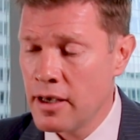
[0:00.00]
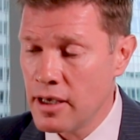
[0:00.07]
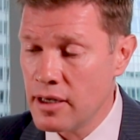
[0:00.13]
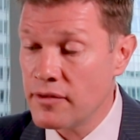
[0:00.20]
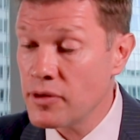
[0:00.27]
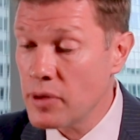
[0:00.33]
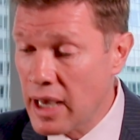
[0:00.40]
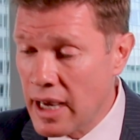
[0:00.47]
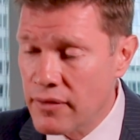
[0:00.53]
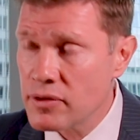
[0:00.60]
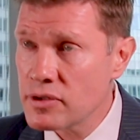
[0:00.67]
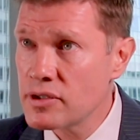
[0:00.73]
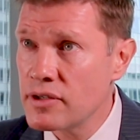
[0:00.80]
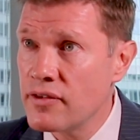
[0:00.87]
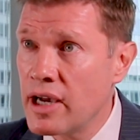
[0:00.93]
And if you have
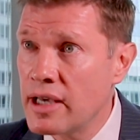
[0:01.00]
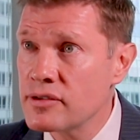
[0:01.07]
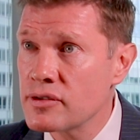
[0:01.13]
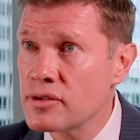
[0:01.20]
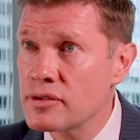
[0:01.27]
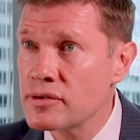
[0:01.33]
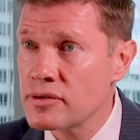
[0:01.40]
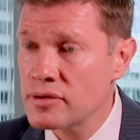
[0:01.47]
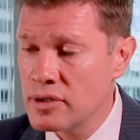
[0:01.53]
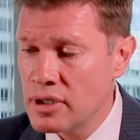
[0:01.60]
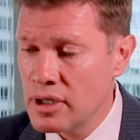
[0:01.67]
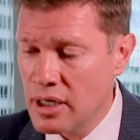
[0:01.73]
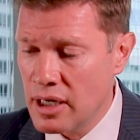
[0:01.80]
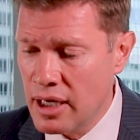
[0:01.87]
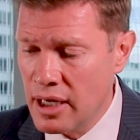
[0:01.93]
those advisors
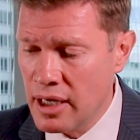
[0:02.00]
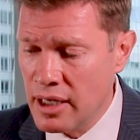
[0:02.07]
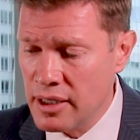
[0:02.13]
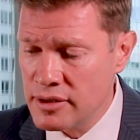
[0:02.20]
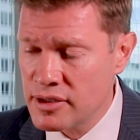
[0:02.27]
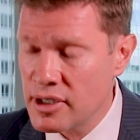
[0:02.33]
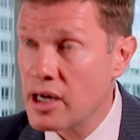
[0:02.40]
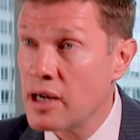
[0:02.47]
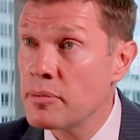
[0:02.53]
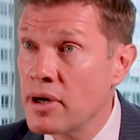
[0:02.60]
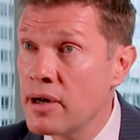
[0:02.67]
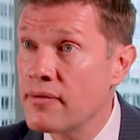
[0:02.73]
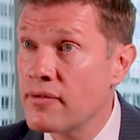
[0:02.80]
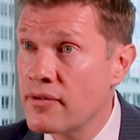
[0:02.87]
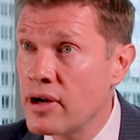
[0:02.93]
set
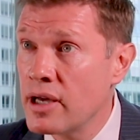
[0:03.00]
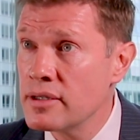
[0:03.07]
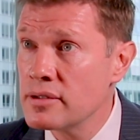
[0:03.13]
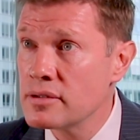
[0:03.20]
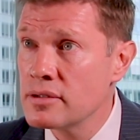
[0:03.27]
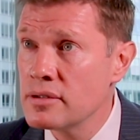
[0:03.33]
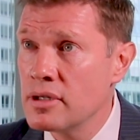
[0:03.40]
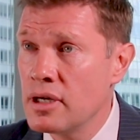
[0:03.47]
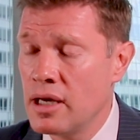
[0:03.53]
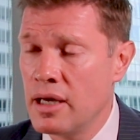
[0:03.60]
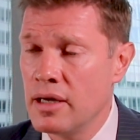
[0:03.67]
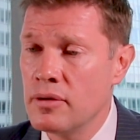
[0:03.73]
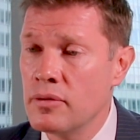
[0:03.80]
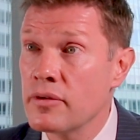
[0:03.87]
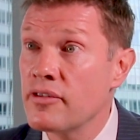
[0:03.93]
up front,
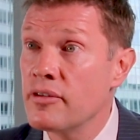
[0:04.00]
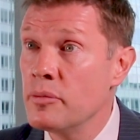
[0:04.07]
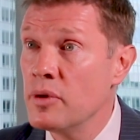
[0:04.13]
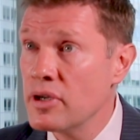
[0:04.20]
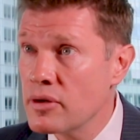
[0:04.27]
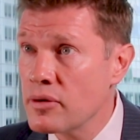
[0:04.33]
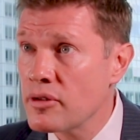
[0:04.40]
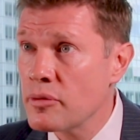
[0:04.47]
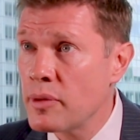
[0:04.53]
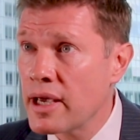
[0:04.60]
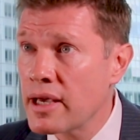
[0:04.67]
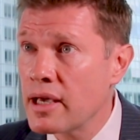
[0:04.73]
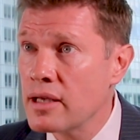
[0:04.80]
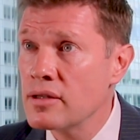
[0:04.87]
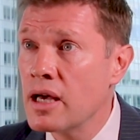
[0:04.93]
who are familiar with
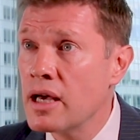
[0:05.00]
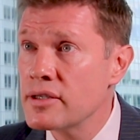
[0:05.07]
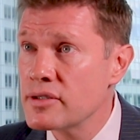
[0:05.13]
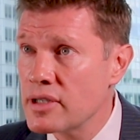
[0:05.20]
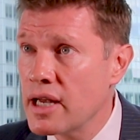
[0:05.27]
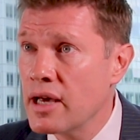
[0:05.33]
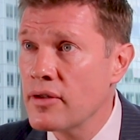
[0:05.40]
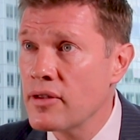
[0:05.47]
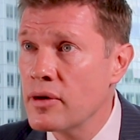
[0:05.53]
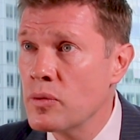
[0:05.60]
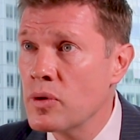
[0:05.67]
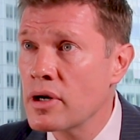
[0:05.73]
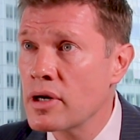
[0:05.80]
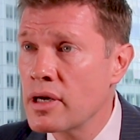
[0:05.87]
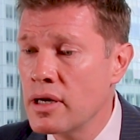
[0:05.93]
banking laws and how they
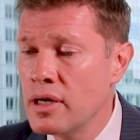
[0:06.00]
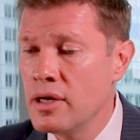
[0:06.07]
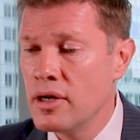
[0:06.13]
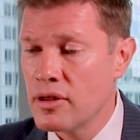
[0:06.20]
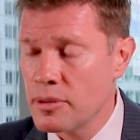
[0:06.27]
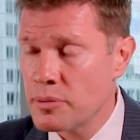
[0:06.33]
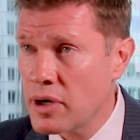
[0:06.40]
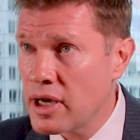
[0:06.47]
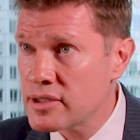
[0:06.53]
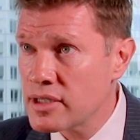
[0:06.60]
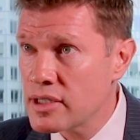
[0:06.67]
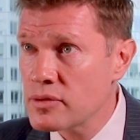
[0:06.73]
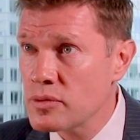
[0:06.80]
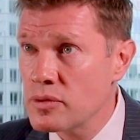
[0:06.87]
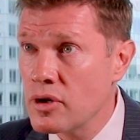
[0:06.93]
work, the
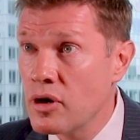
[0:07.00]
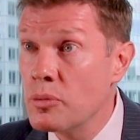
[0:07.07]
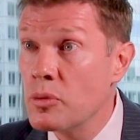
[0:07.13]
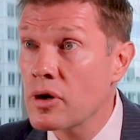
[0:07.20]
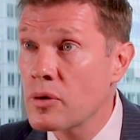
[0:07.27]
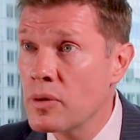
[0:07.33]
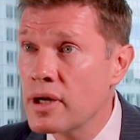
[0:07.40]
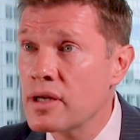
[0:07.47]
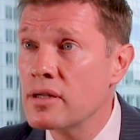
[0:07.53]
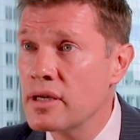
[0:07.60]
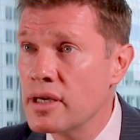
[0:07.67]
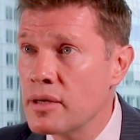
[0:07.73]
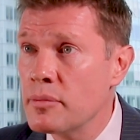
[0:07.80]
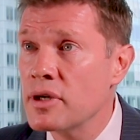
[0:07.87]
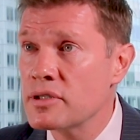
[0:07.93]
process will go more
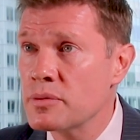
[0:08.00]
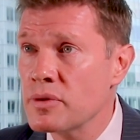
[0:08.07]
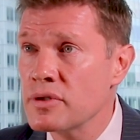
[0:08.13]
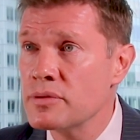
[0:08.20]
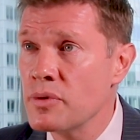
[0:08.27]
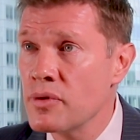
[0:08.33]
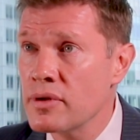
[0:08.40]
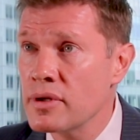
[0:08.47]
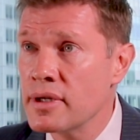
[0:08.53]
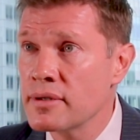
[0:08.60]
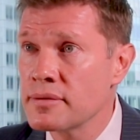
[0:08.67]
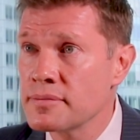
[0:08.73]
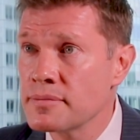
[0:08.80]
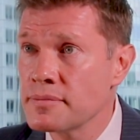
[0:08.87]
quickly and much more smoothly.